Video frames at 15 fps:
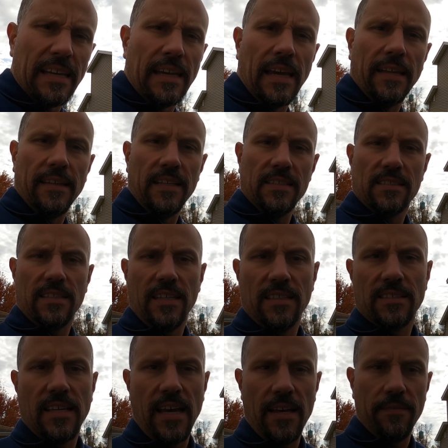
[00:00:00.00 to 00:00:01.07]
And these
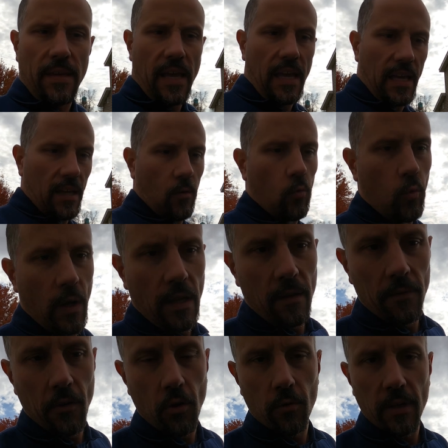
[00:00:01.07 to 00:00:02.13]
things have a
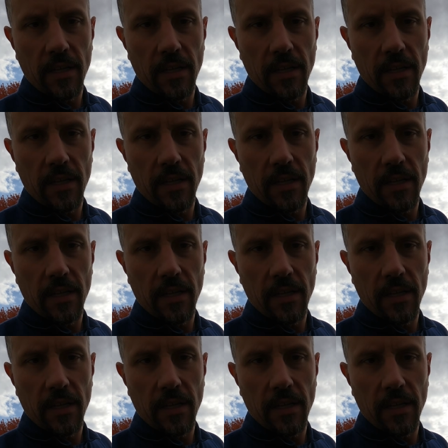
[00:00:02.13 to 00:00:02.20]
well-known